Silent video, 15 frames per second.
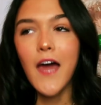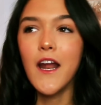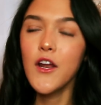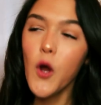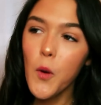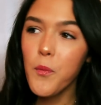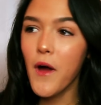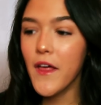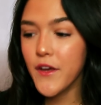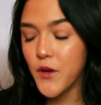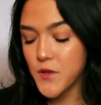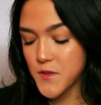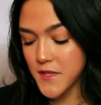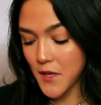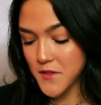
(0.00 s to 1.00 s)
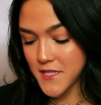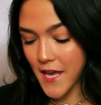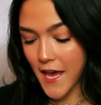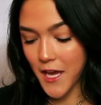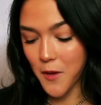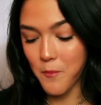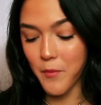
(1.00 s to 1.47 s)
And I know it probably goes without
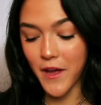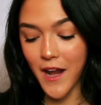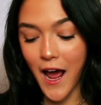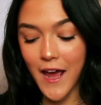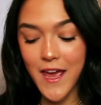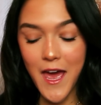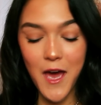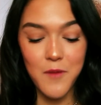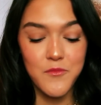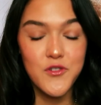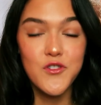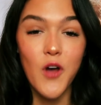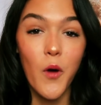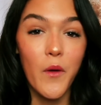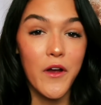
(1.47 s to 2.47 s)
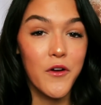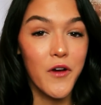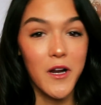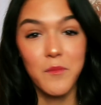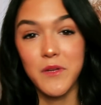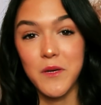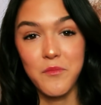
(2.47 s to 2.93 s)
saying, but I am so
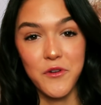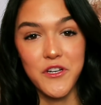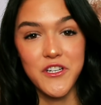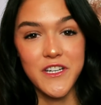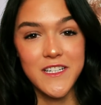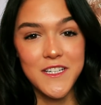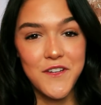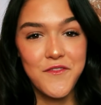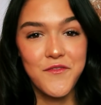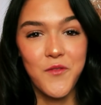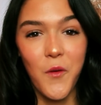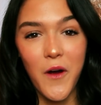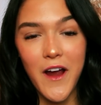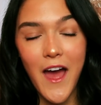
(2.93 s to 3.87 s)
incredibly appreciative for